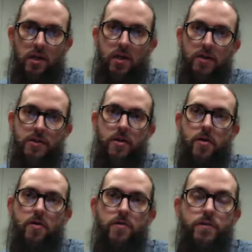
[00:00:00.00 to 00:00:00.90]
And
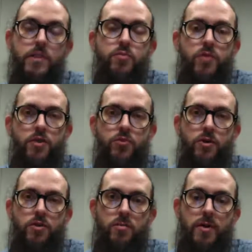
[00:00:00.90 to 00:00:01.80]
Facebook and
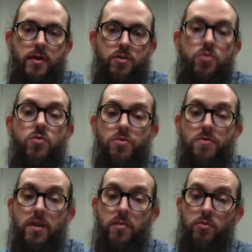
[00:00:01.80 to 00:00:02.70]
Twitter make tools
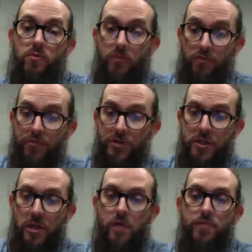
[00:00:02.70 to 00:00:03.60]
available for
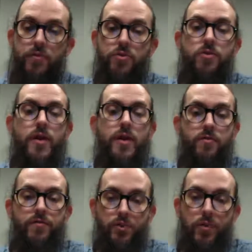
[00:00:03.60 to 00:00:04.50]
free for you to kind
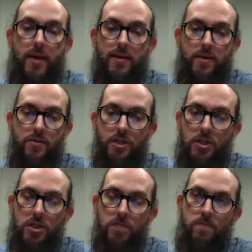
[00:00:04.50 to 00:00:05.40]
of track that reach,